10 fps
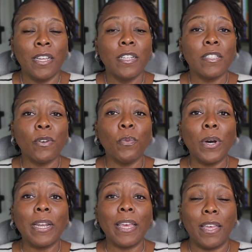So
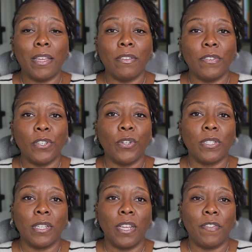what if your
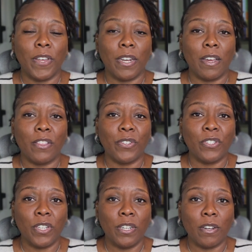significant other is
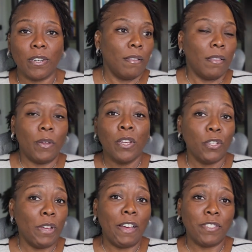cheating on you? Then
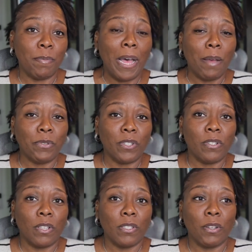you have some
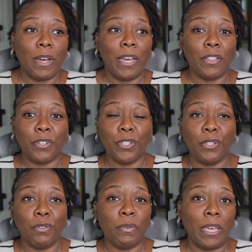options. So either
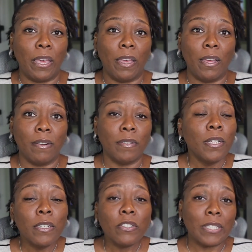you can
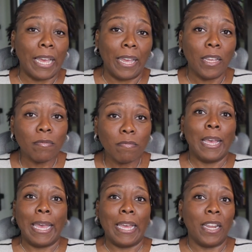stay
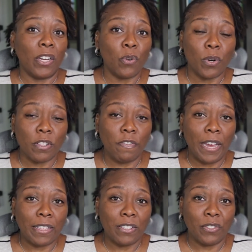and ignore the
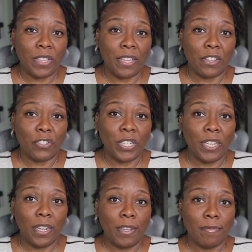fact that you think they're
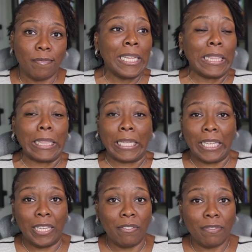cheating,
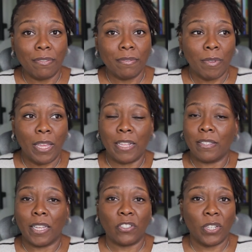leave and
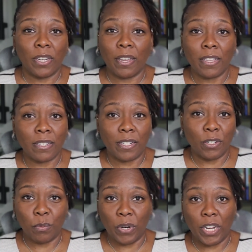say cheating is a
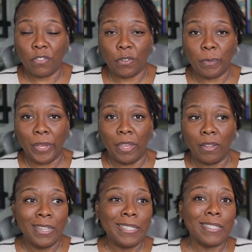deal breaker for
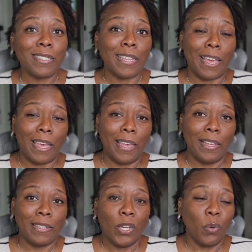me,
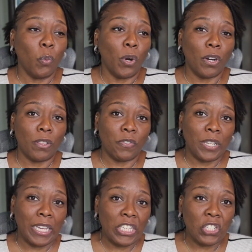stay, work on the
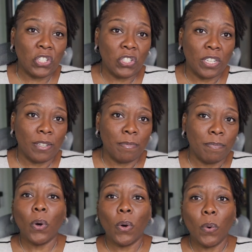relationship,
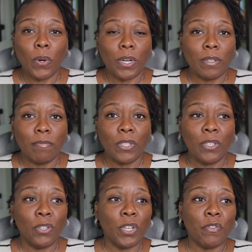or
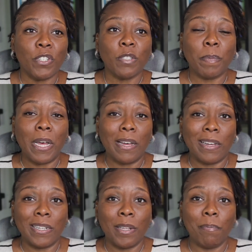you can
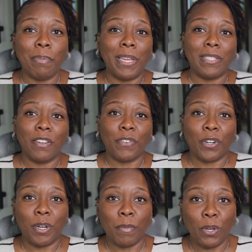respond based off
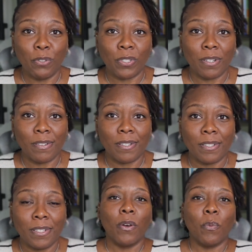your emotions.